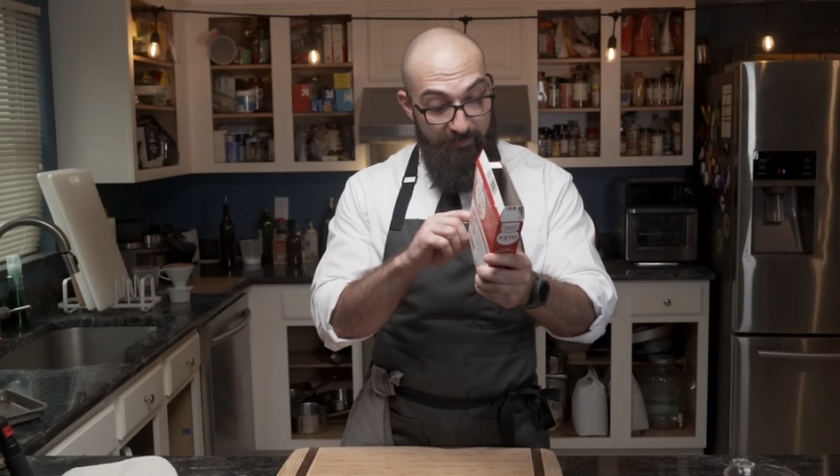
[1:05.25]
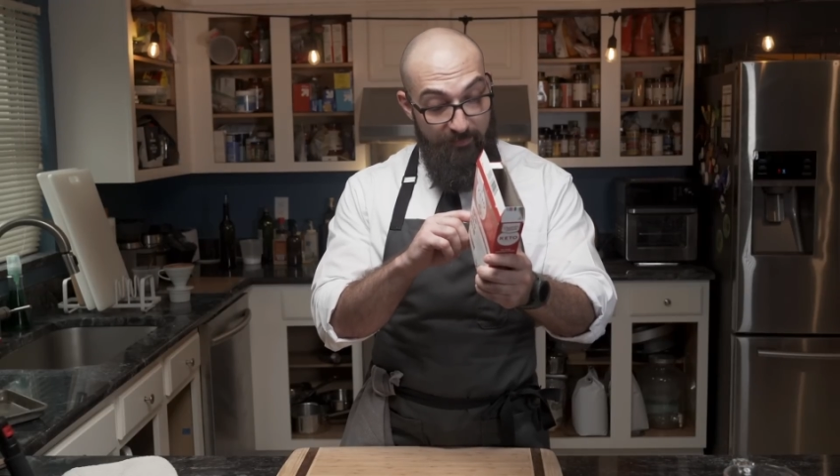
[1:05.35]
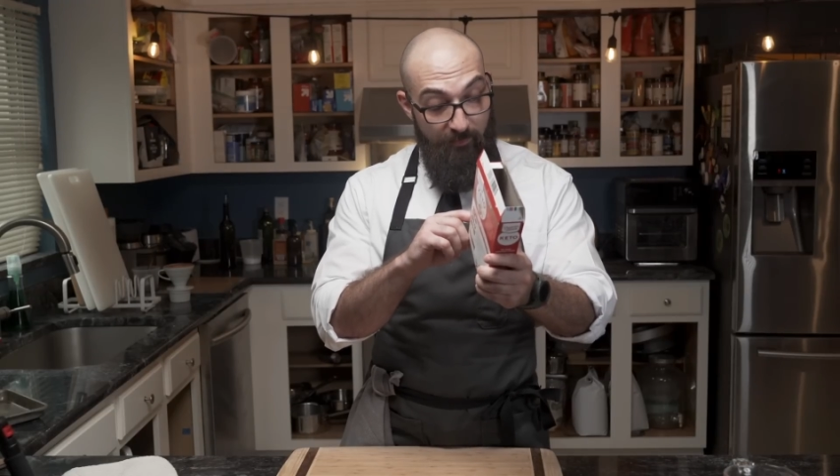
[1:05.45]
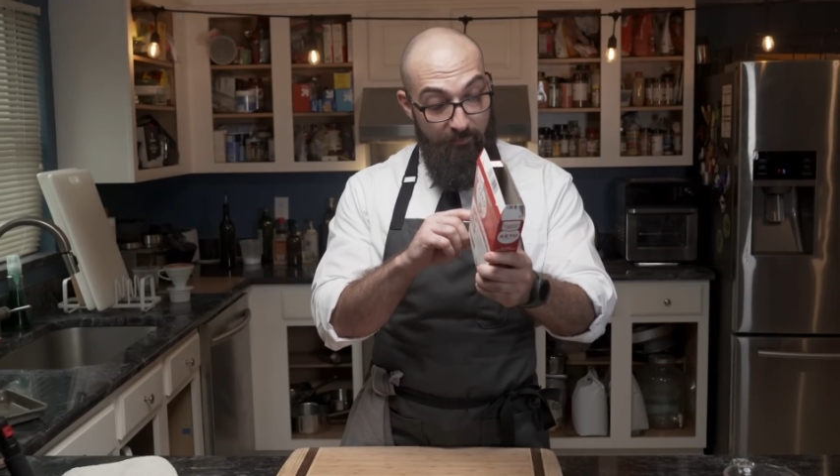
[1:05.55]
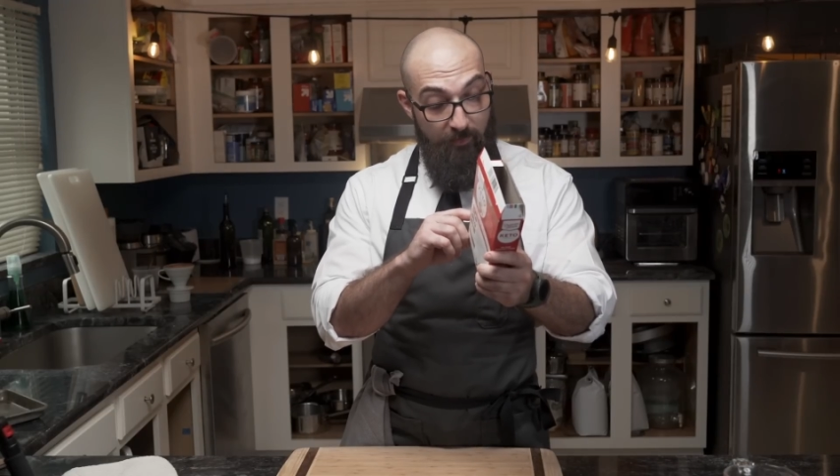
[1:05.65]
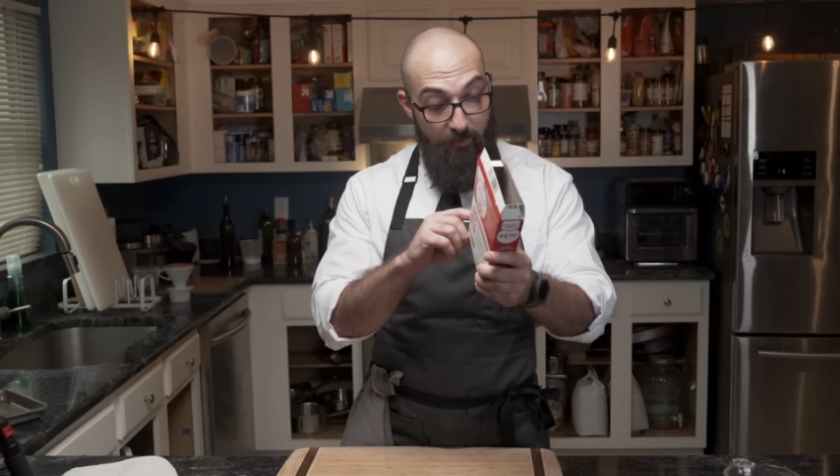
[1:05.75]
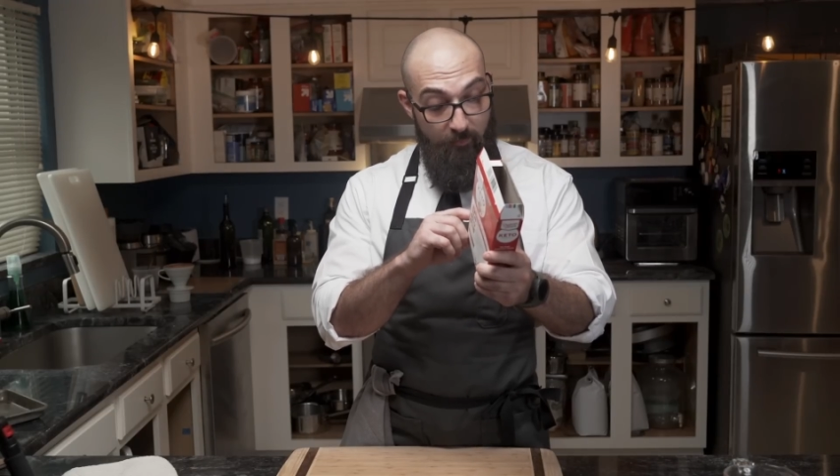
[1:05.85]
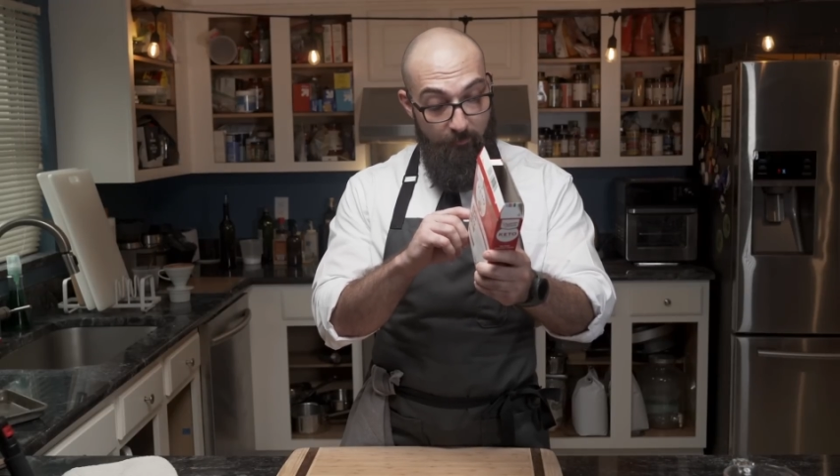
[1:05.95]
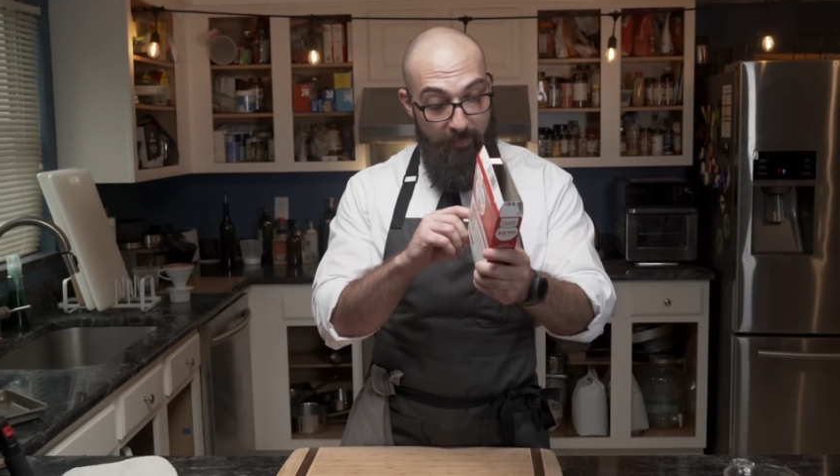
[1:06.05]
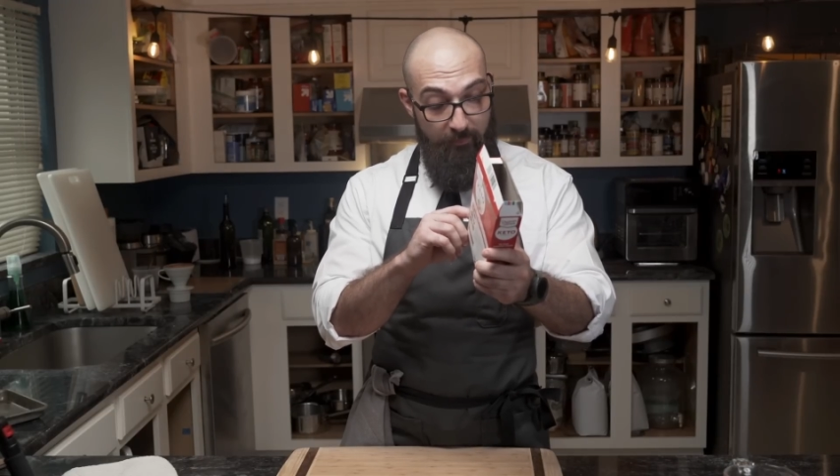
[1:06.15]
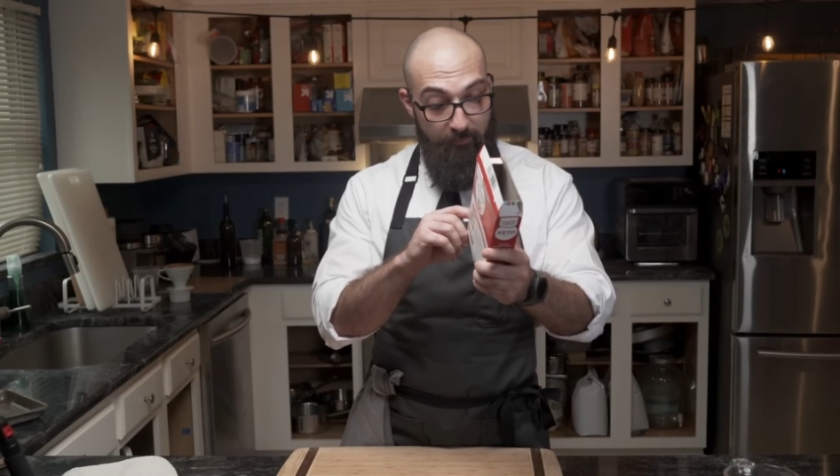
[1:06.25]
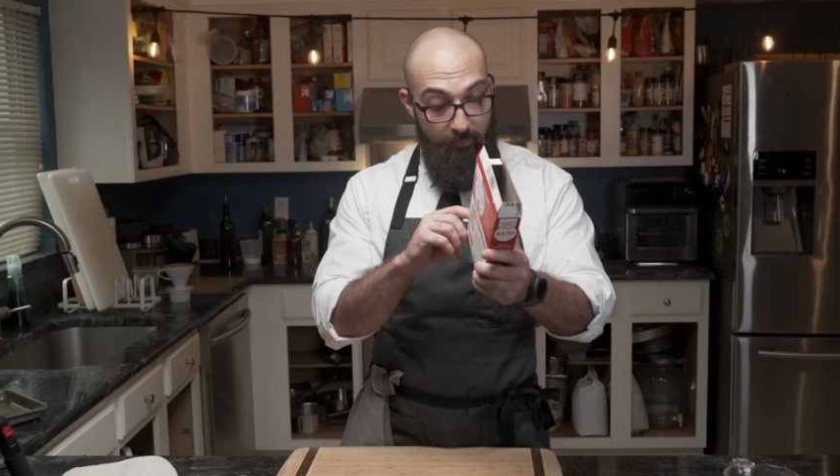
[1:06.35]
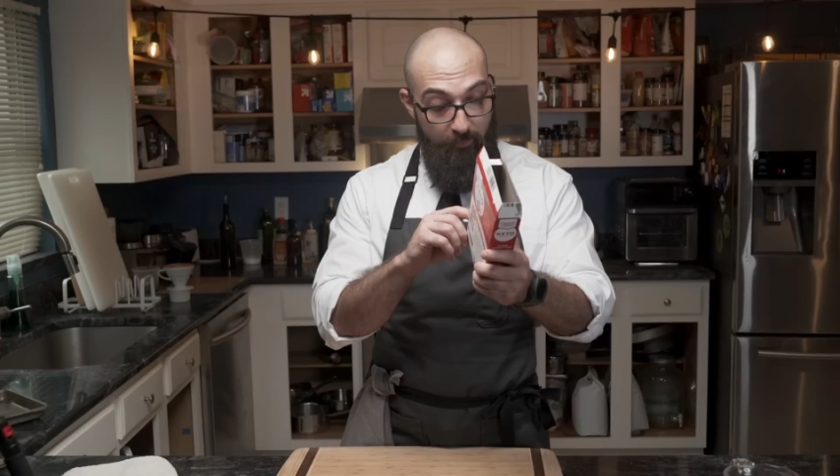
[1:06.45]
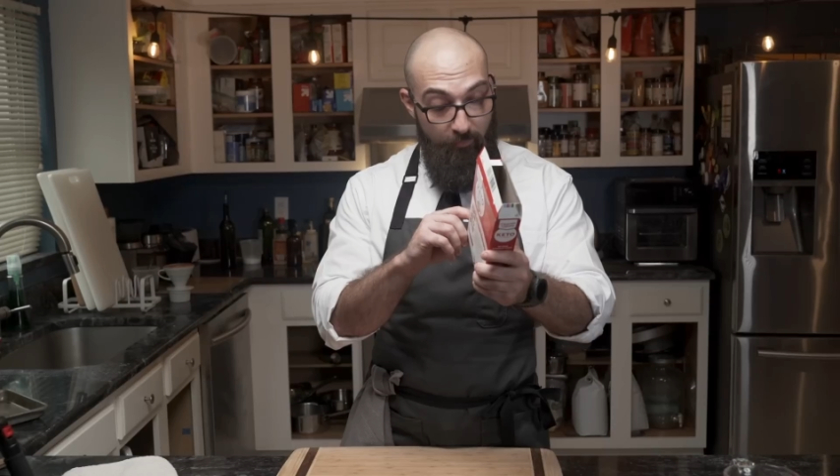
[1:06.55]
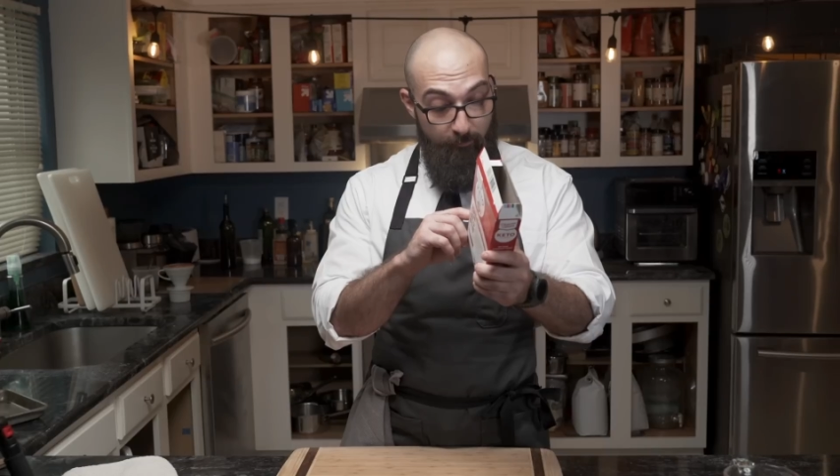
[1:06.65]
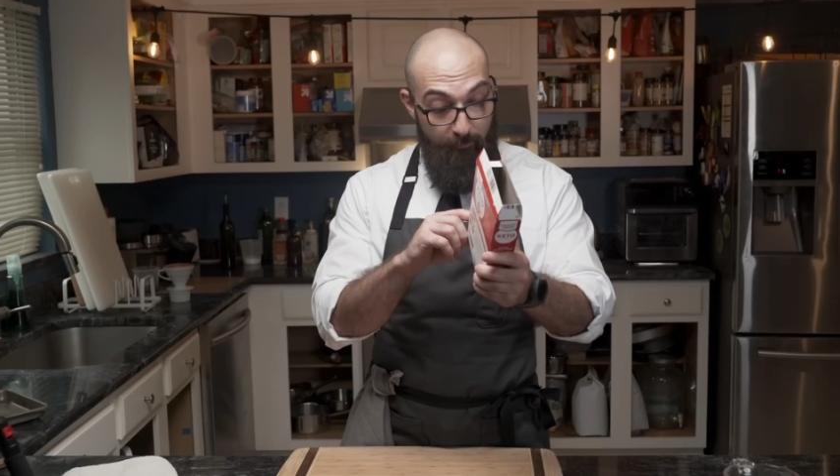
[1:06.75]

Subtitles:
salt, cocoa powder, cocoa